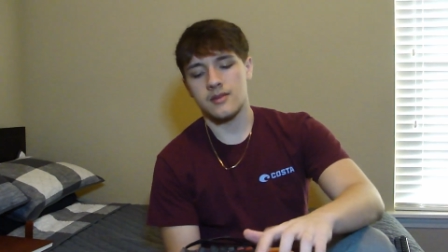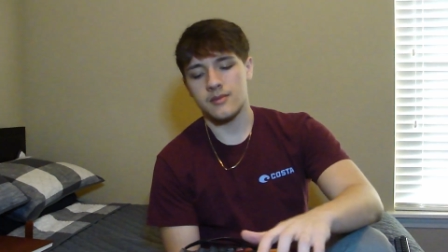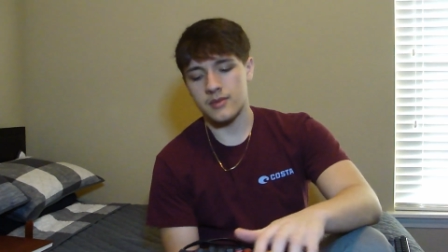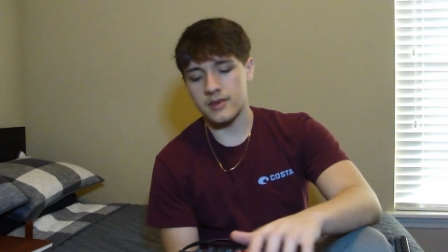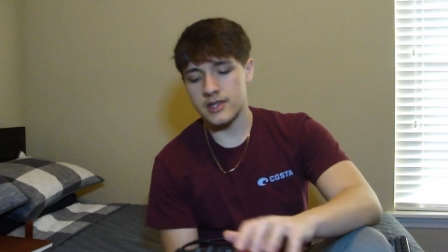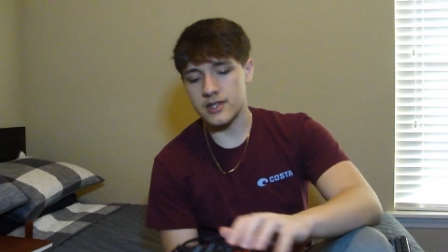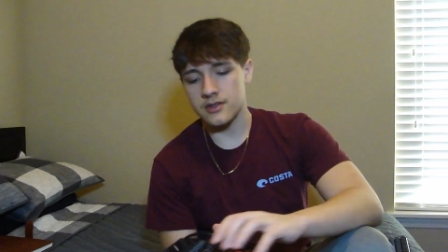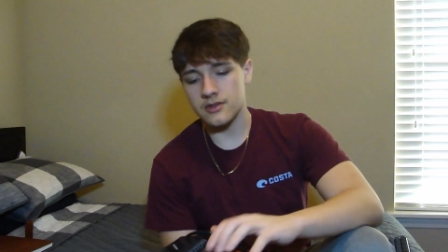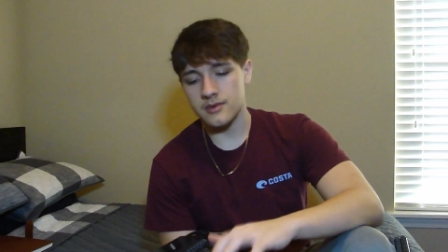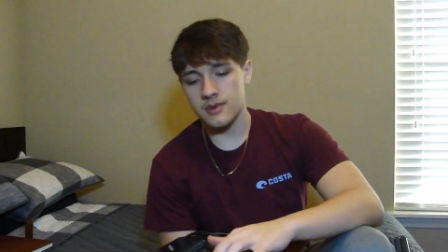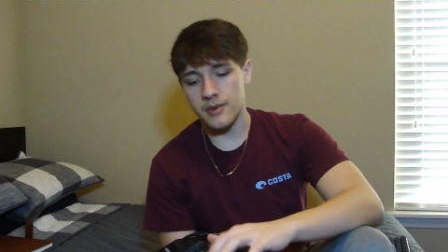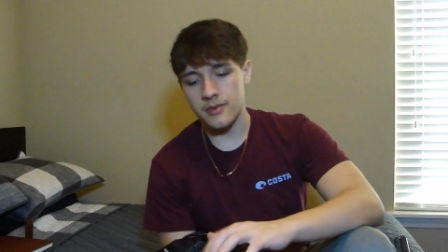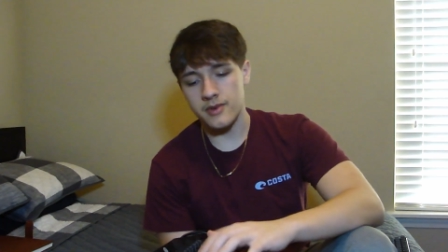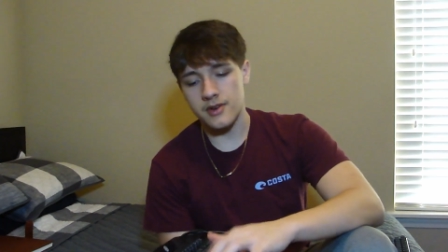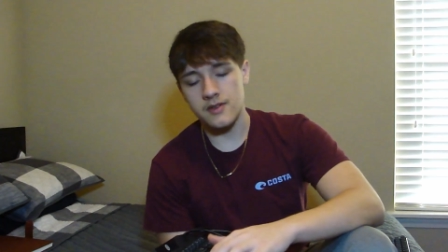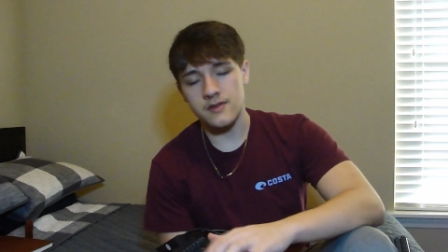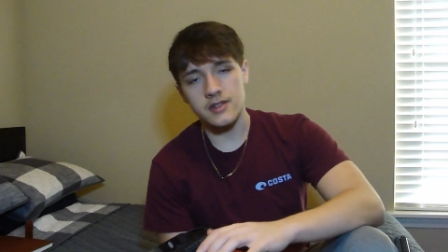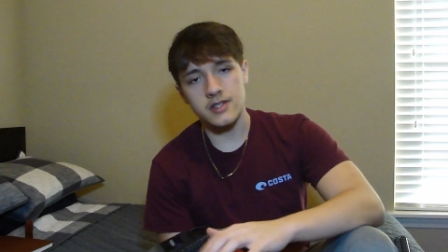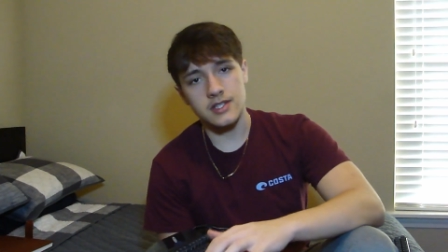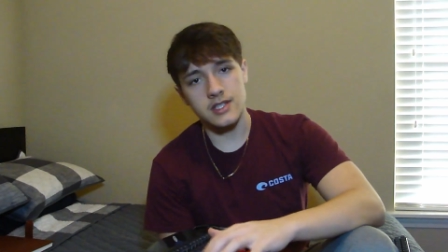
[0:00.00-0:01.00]
But this is my
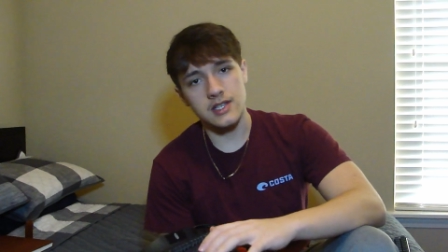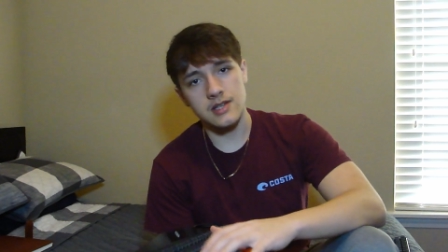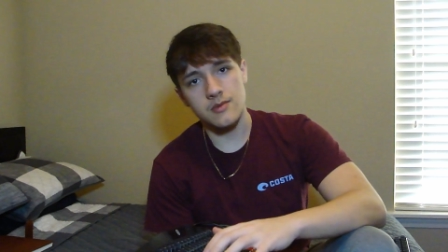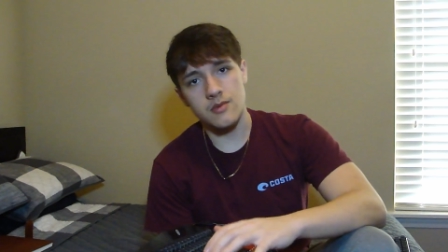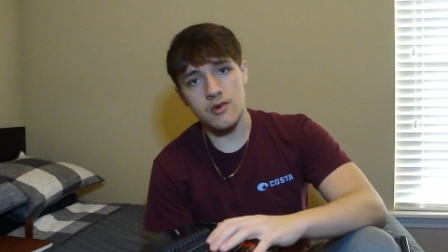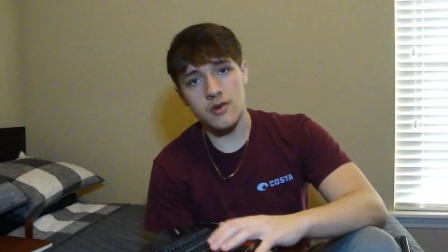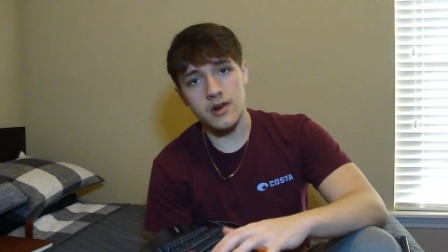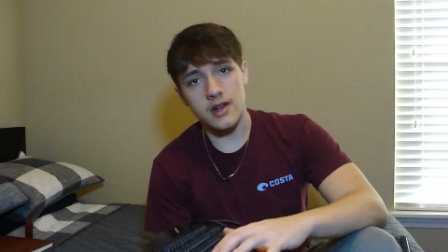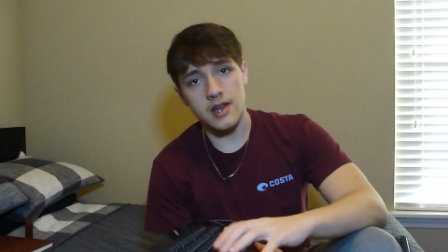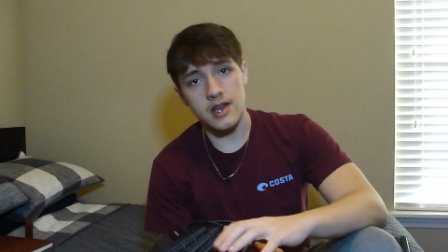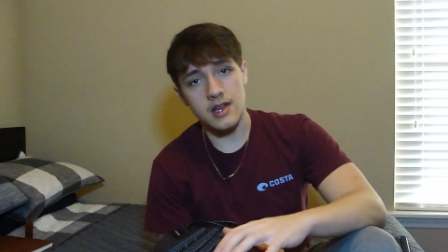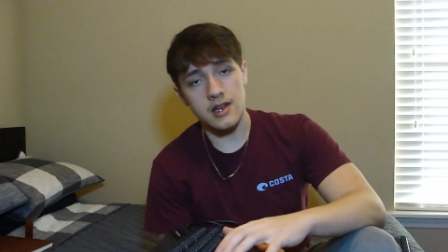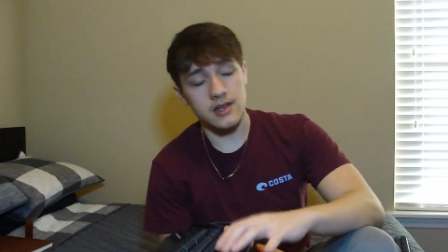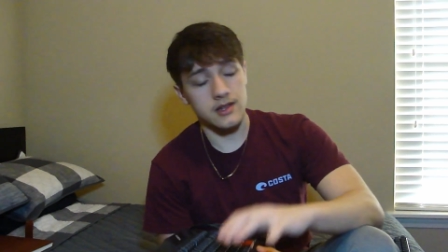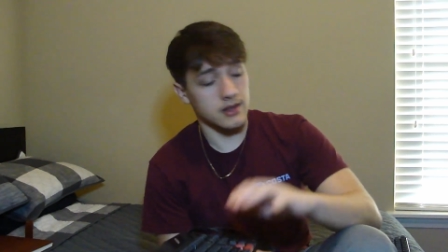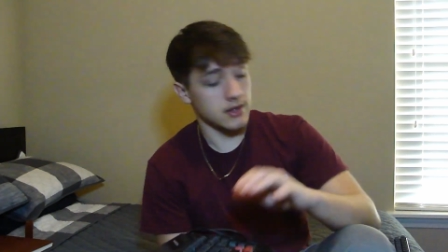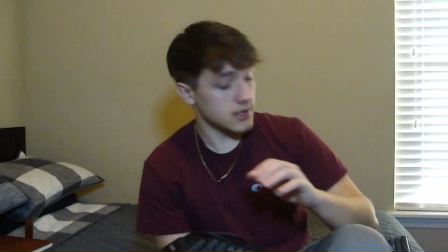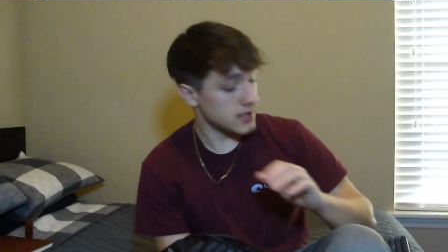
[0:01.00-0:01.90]
previous keyboard, and